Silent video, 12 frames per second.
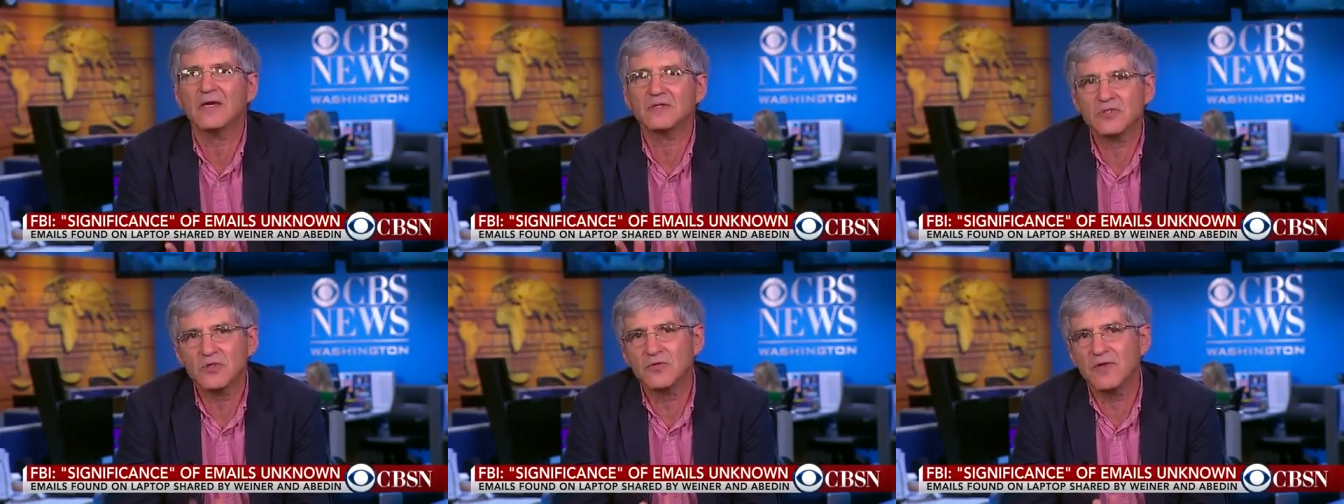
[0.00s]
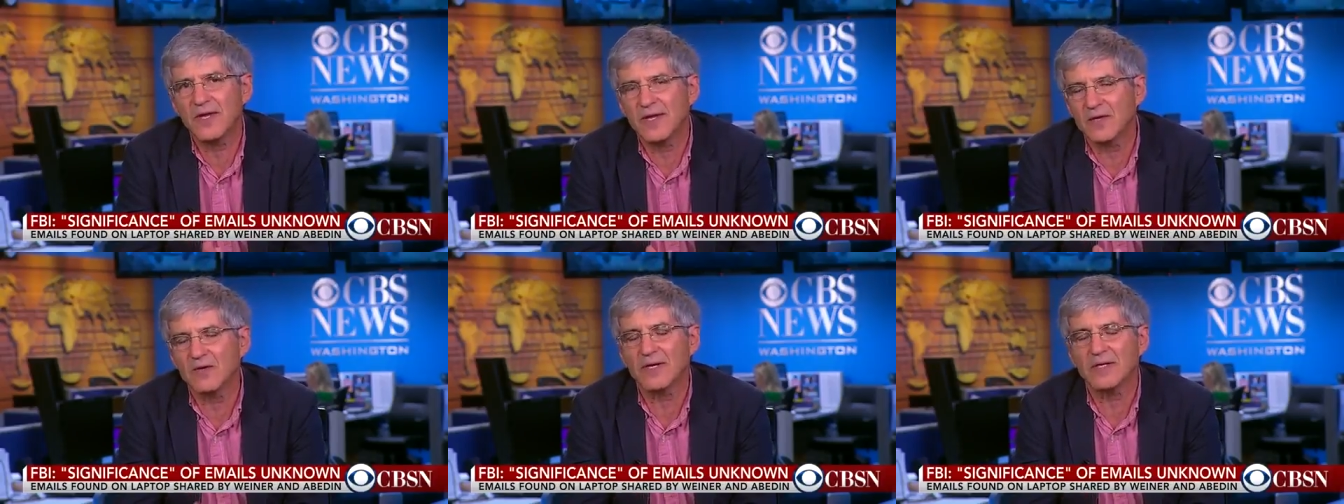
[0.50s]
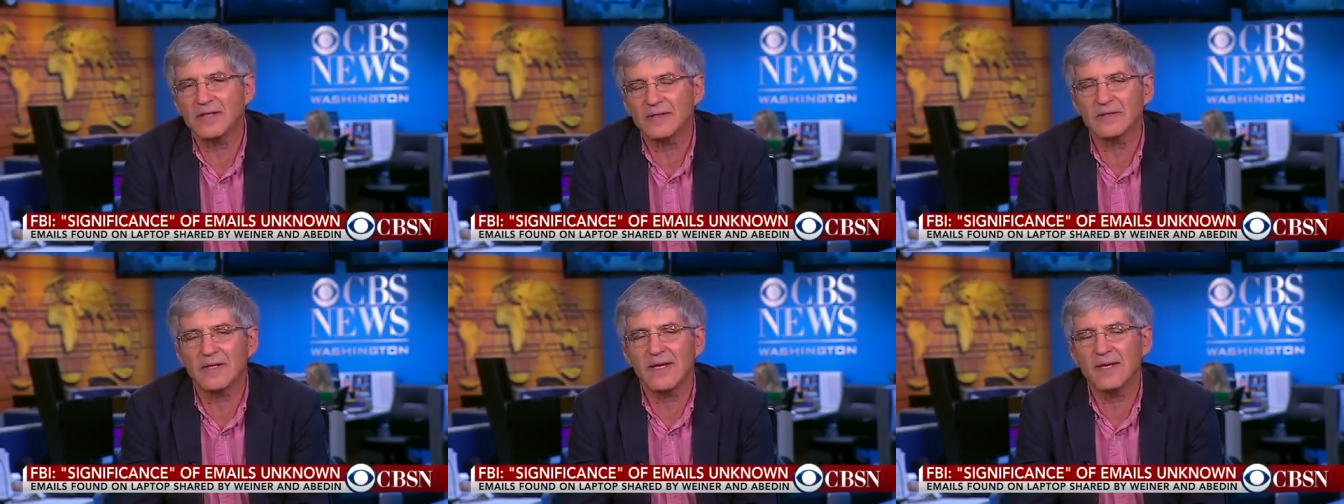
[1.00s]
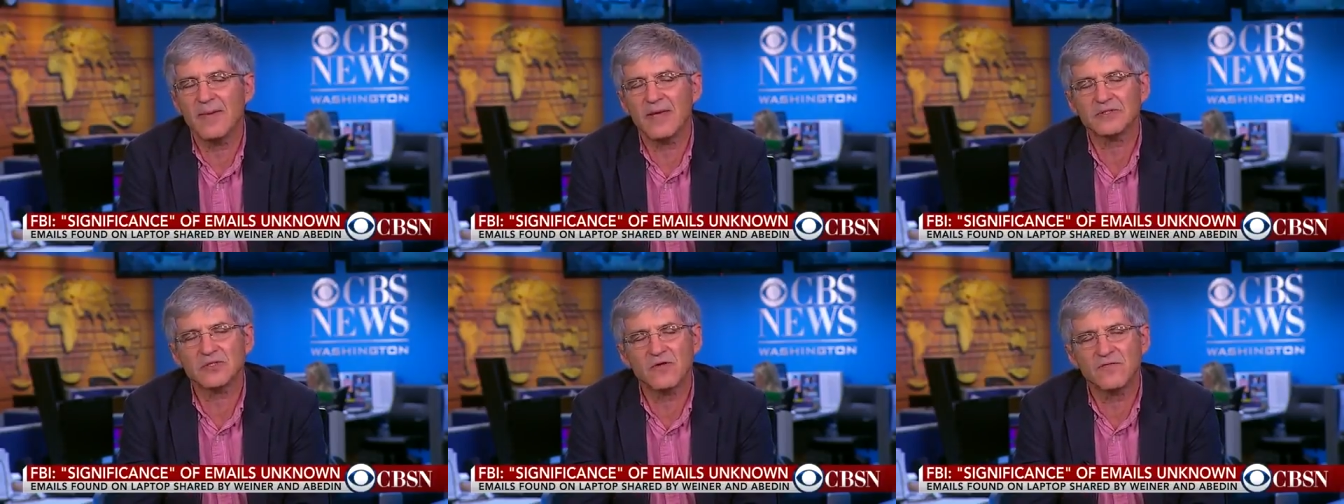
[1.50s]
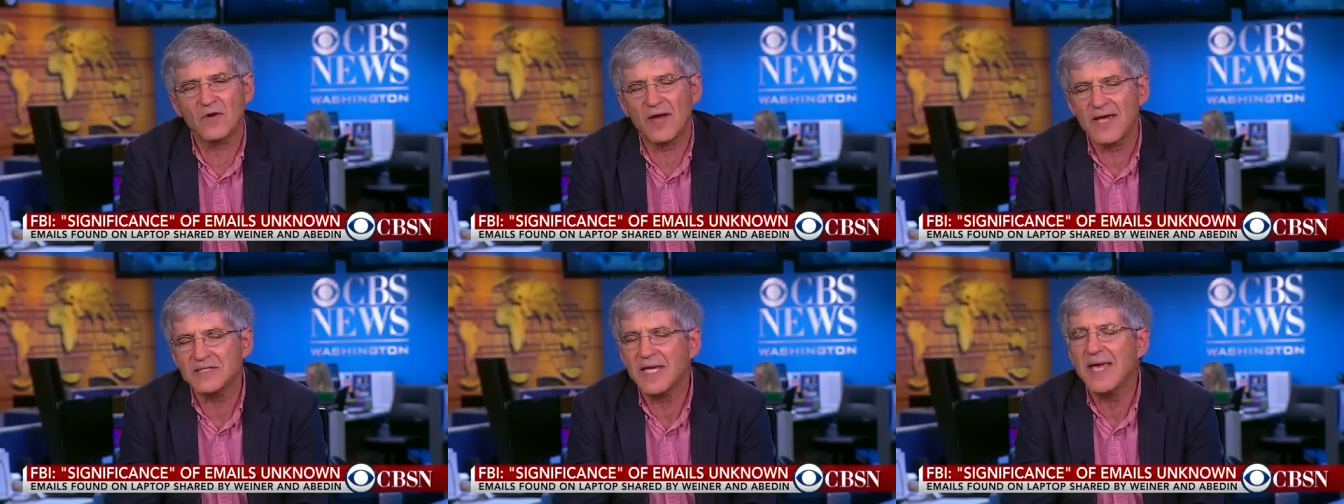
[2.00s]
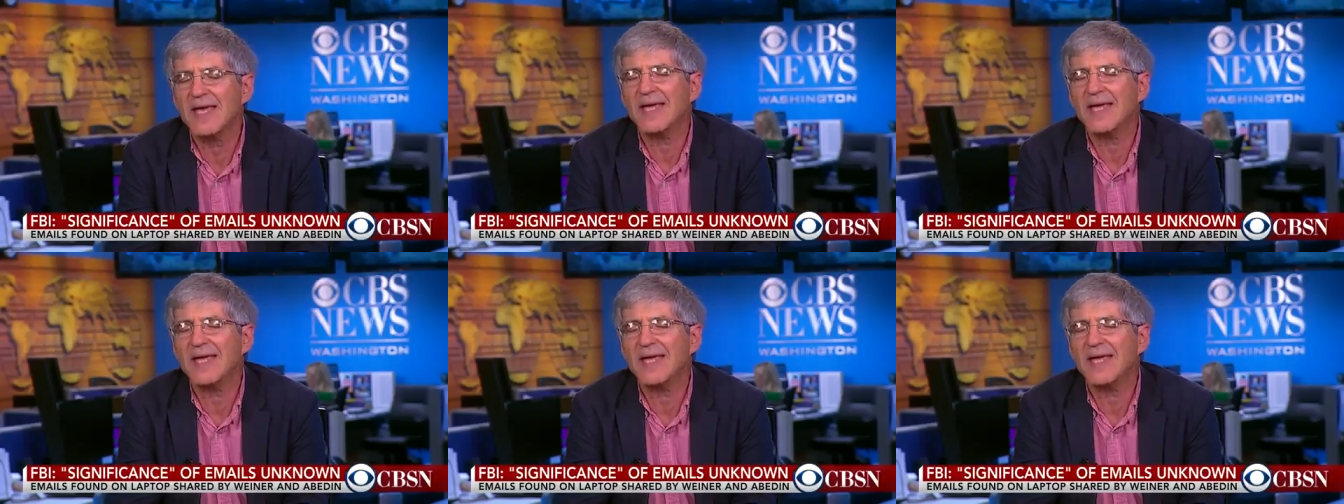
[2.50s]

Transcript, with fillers: to the Hillary Clinton email server case.